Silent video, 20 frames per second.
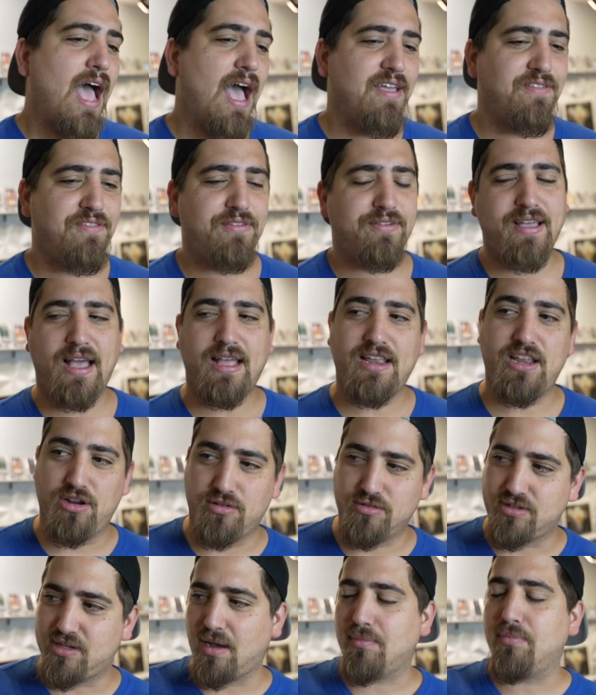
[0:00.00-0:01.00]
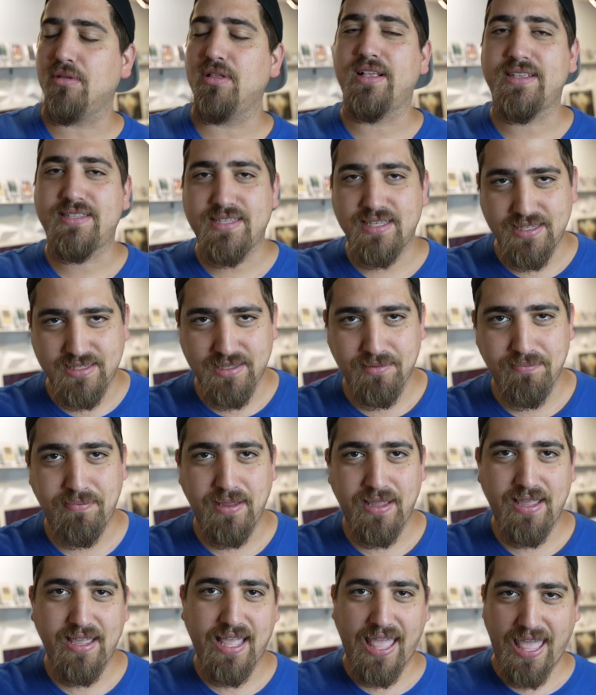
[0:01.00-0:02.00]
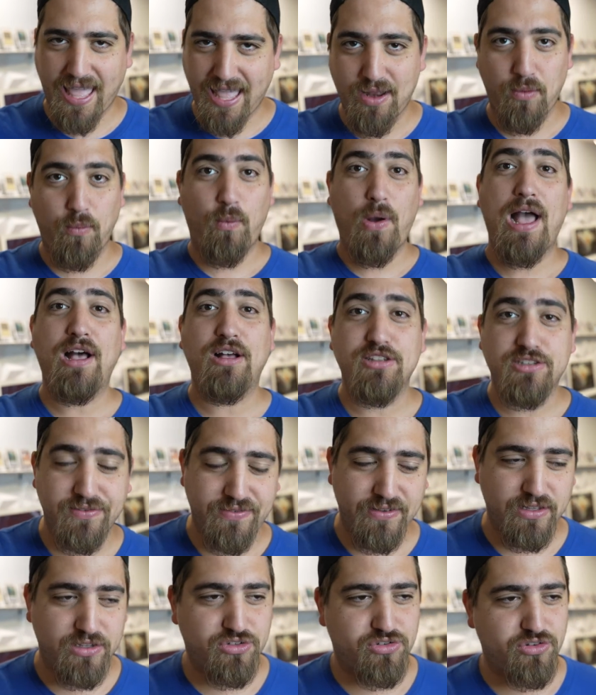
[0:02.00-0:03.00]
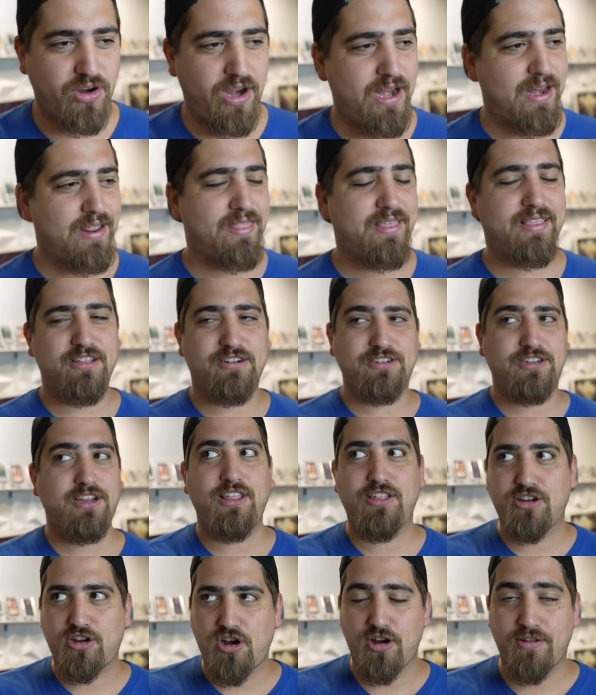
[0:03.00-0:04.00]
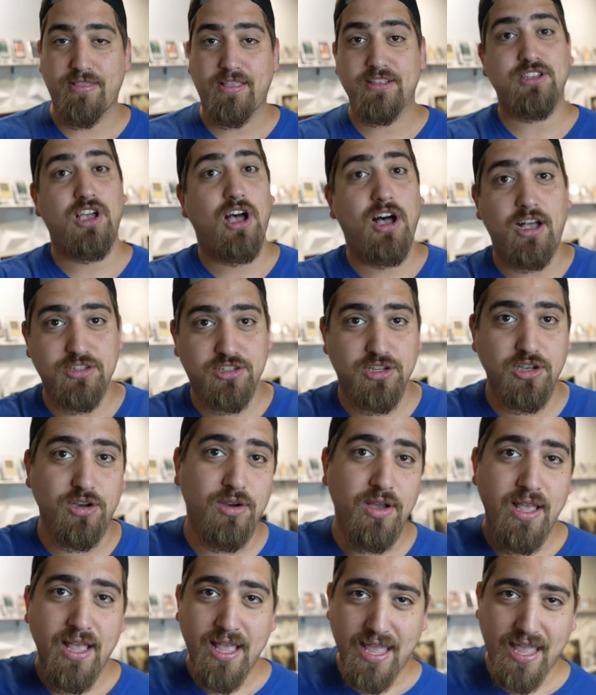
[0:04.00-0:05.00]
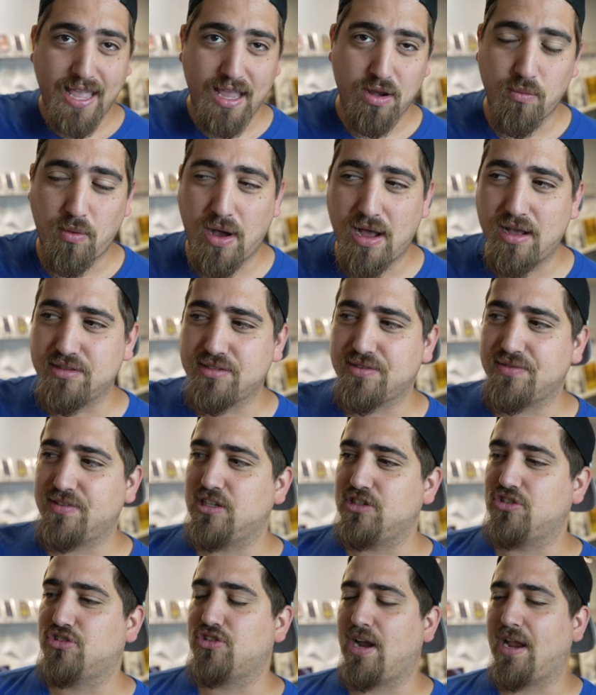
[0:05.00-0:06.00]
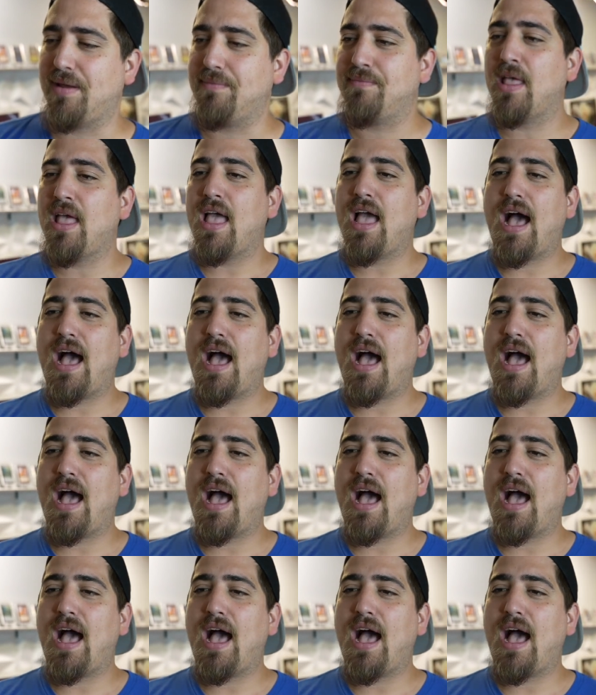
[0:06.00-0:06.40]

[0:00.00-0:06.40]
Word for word: You've got, you know, Doubling Season being in Wilds of Eldraine. I think there's another card that's also in Wilds of Eldraine.